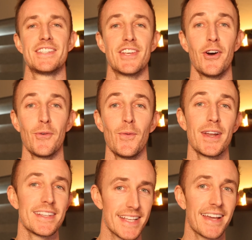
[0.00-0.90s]
So,
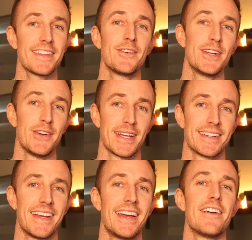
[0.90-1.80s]
what exactly are we
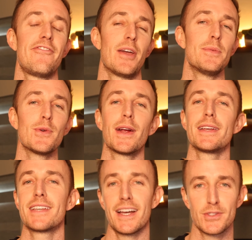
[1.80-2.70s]
doing?
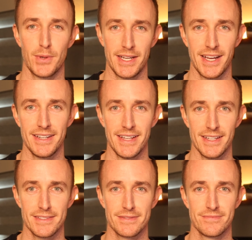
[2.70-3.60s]
February's got 29
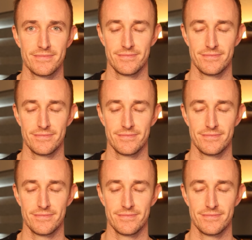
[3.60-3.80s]
days.